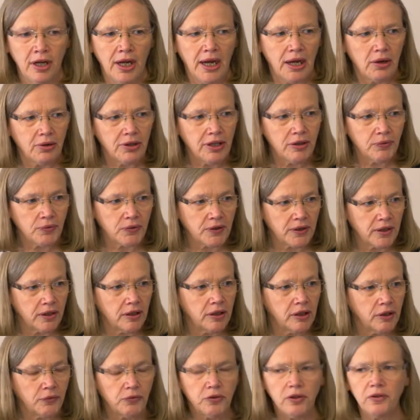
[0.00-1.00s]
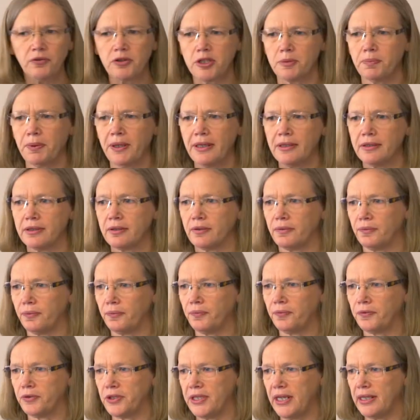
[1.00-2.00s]
However, if you've spent
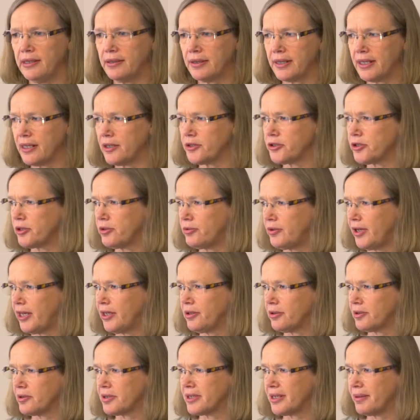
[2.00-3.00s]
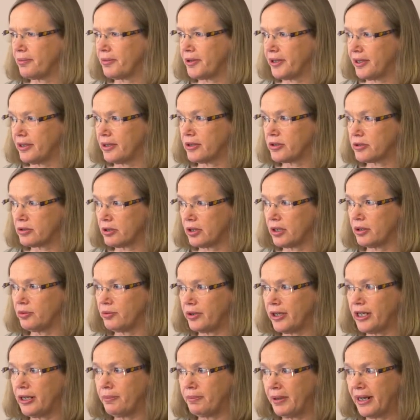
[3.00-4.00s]
10,000 Rand on something and it's going
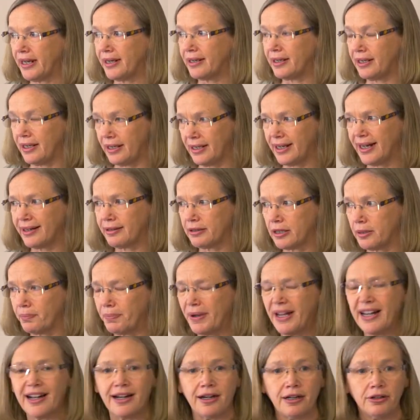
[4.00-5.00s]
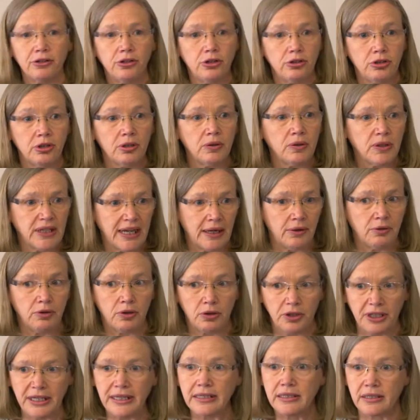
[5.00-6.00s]
really badly, like the pie, you don't carry
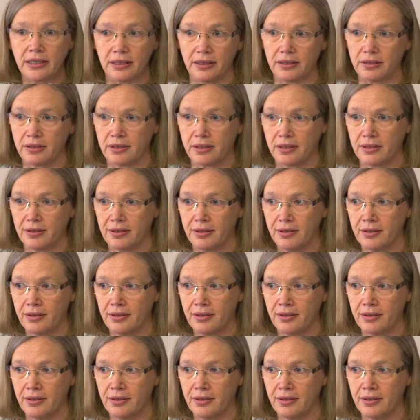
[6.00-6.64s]
on eating it.